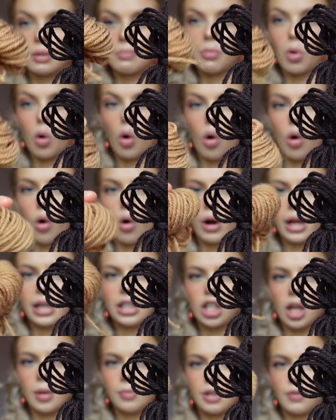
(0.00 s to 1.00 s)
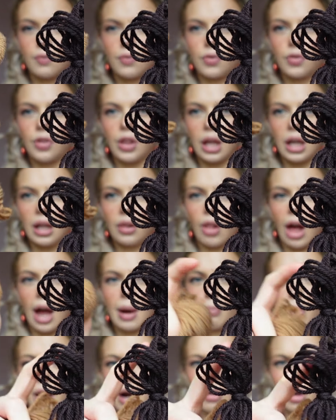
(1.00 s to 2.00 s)
more in terms of the
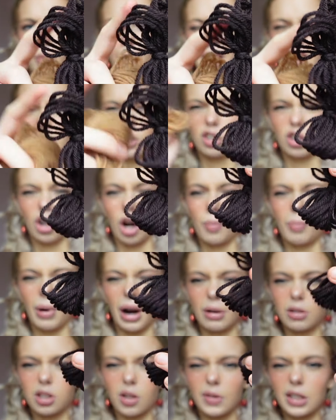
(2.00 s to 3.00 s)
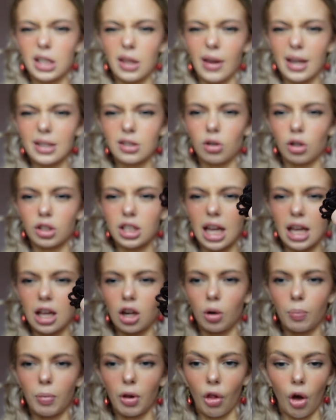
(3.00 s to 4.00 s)
light brown compared to the dark brown because obviously that's not
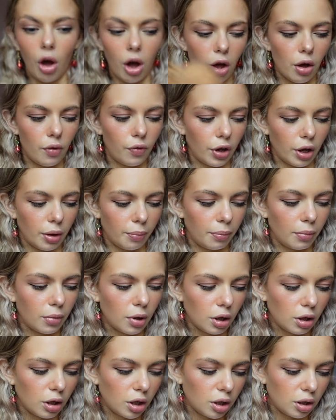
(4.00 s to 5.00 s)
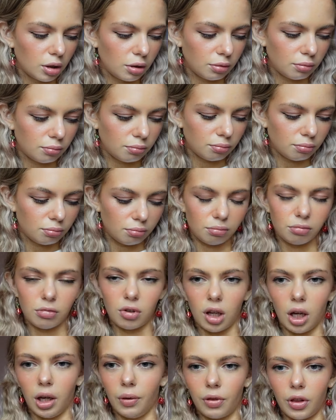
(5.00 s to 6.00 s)
taking up a lot of, um,
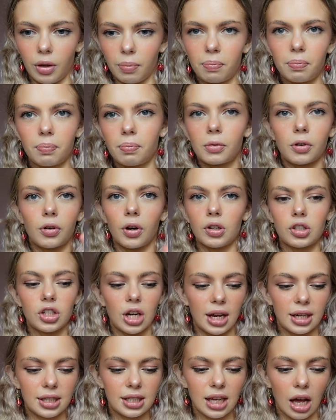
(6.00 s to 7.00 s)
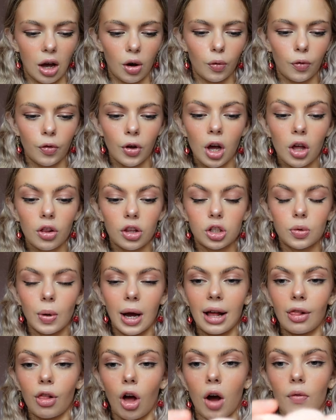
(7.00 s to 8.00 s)
of the crochet itself. There's
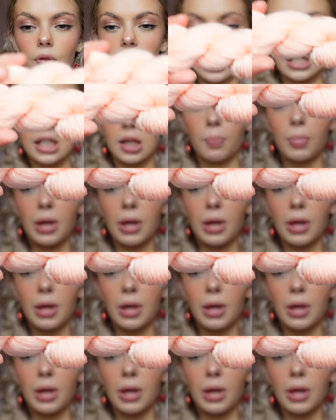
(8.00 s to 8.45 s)
quite a lot of this